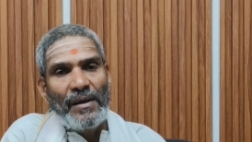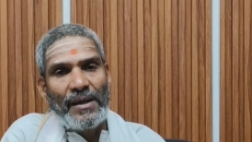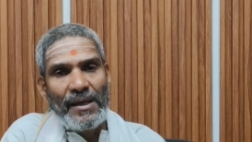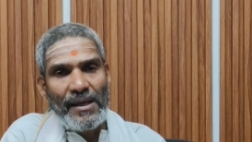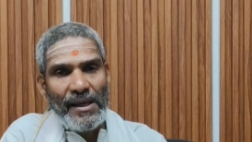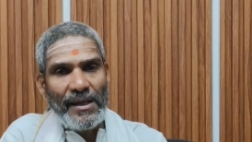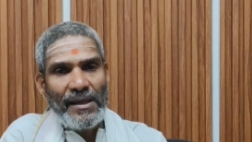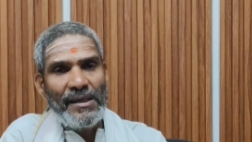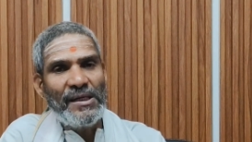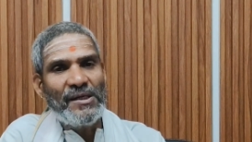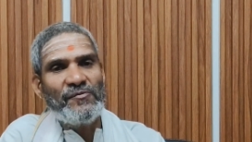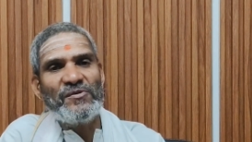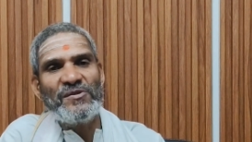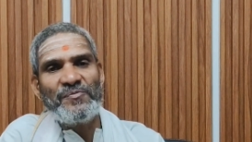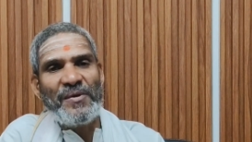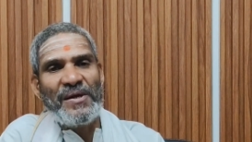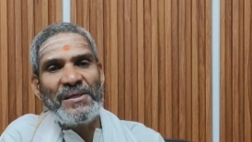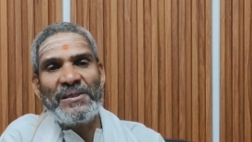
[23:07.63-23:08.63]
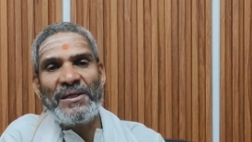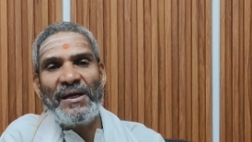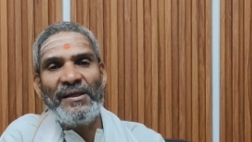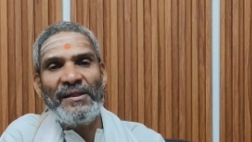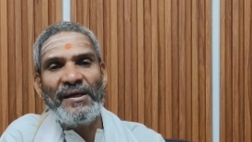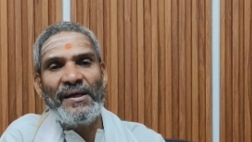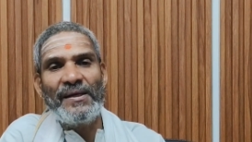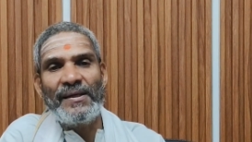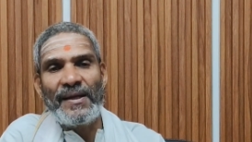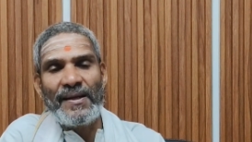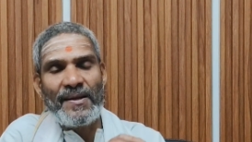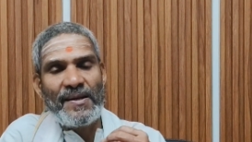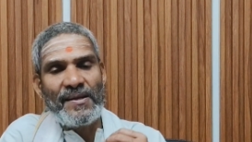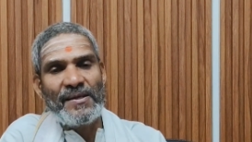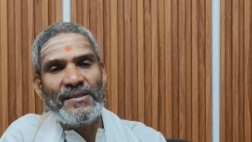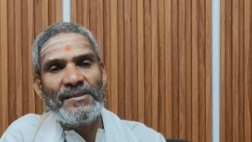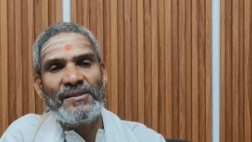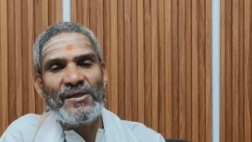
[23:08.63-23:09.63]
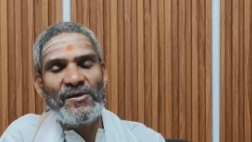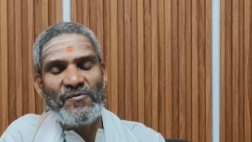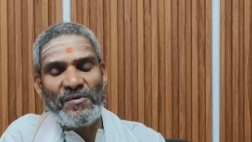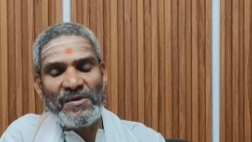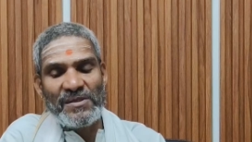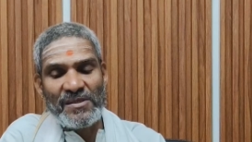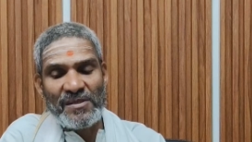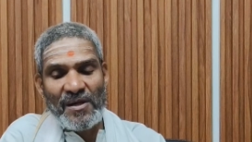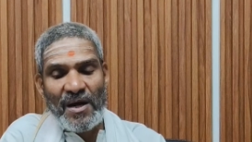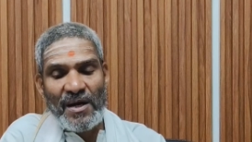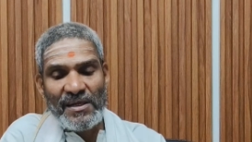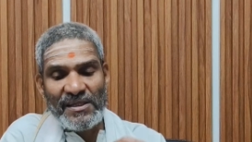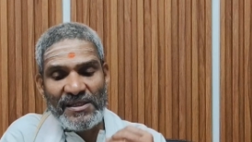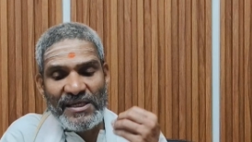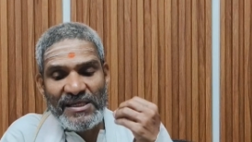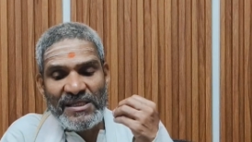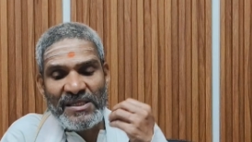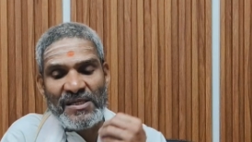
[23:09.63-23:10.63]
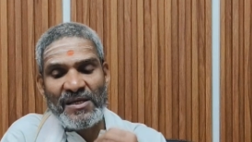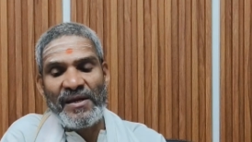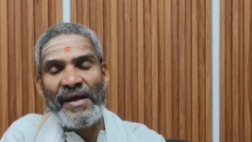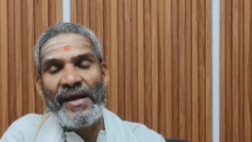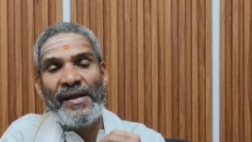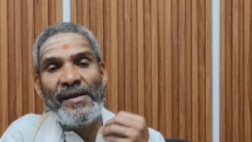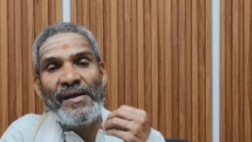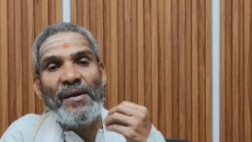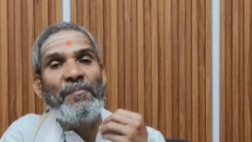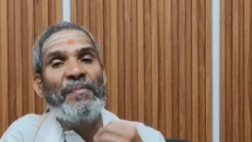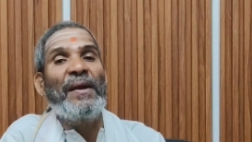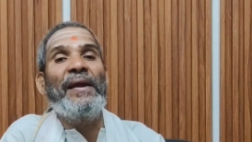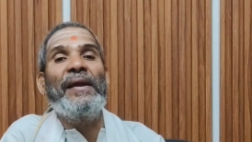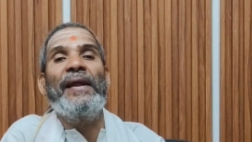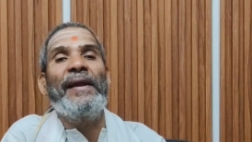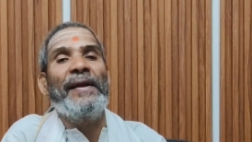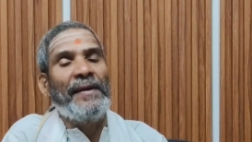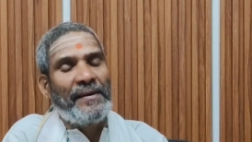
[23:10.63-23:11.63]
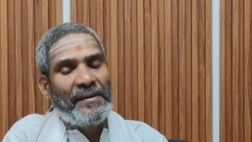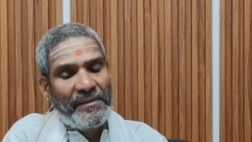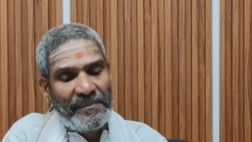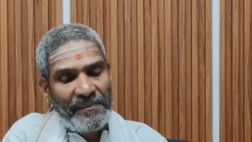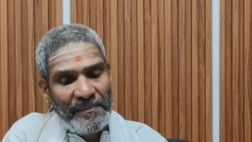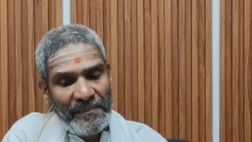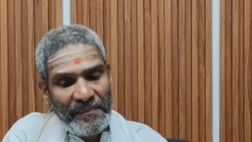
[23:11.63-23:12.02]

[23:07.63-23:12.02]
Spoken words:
Clearly it was mentioned that agriculture was not just rain dependent.